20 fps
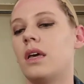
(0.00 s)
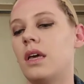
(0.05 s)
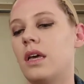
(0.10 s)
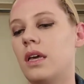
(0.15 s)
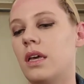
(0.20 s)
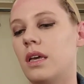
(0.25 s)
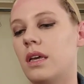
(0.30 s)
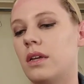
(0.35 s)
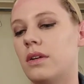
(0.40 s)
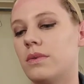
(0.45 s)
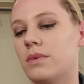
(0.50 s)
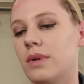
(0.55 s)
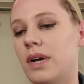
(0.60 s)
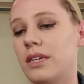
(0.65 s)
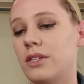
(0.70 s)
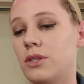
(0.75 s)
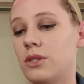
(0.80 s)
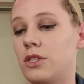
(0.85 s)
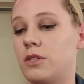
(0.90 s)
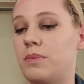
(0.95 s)
In
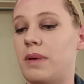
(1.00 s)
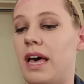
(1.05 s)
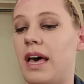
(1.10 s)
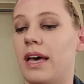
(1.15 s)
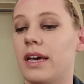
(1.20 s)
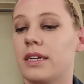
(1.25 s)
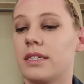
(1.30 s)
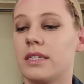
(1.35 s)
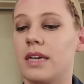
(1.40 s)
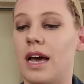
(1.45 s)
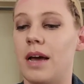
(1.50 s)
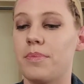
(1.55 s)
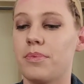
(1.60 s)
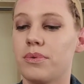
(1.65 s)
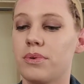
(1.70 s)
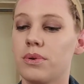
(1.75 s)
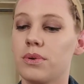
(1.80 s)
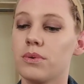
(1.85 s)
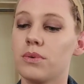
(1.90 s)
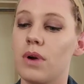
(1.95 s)
retrospect, I
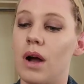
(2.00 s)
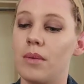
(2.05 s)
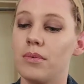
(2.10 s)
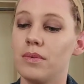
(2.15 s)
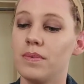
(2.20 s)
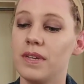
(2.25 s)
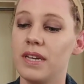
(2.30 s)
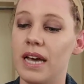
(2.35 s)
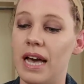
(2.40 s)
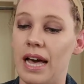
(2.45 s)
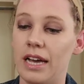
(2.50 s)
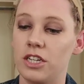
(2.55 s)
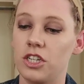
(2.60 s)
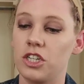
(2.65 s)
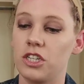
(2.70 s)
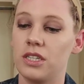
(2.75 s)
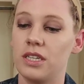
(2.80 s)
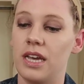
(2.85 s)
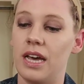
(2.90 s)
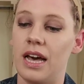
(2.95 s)
probably
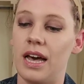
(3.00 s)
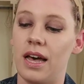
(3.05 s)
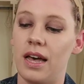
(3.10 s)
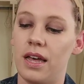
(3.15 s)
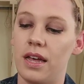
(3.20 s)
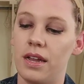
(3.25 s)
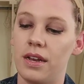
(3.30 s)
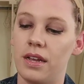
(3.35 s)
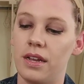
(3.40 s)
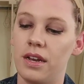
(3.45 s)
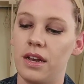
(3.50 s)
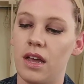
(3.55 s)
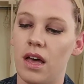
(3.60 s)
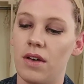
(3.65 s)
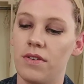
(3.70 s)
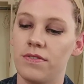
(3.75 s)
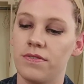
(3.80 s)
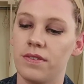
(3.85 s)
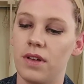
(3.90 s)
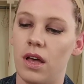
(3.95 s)
actually had
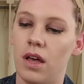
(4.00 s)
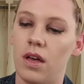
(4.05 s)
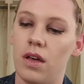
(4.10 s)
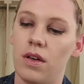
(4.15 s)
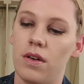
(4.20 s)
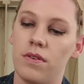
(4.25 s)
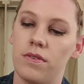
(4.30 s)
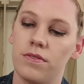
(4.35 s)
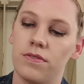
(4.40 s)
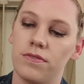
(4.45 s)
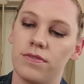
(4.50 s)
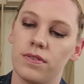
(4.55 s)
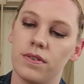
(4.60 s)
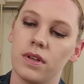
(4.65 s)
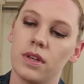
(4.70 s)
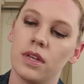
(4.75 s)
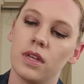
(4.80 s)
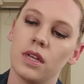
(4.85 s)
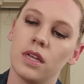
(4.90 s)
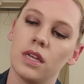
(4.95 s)
enough of
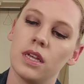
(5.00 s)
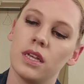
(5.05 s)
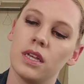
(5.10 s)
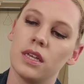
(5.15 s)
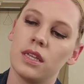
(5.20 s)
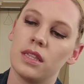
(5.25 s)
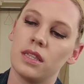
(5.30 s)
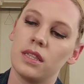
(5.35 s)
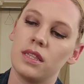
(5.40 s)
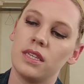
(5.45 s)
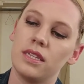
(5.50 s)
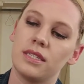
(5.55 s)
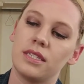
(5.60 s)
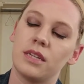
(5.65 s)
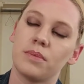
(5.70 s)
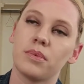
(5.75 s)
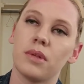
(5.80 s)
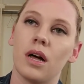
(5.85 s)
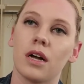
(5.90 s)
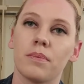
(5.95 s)
the
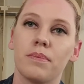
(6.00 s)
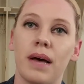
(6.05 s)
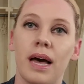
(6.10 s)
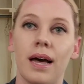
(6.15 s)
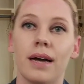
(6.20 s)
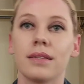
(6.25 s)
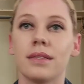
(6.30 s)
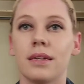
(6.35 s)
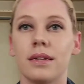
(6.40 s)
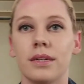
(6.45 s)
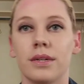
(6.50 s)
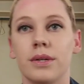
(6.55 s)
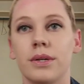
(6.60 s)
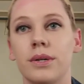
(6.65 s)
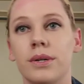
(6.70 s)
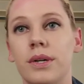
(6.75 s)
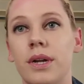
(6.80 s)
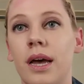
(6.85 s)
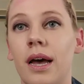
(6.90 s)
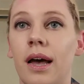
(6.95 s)
Ziploc bag that I
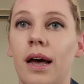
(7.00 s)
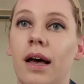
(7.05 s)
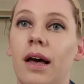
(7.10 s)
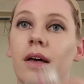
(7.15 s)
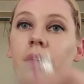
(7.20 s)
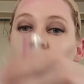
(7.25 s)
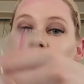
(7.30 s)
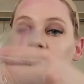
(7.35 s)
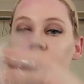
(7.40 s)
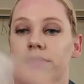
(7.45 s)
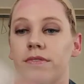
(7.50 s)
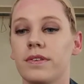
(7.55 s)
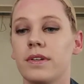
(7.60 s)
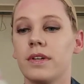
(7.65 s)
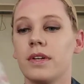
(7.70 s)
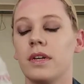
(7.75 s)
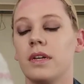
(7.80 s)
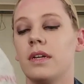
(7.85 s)
could have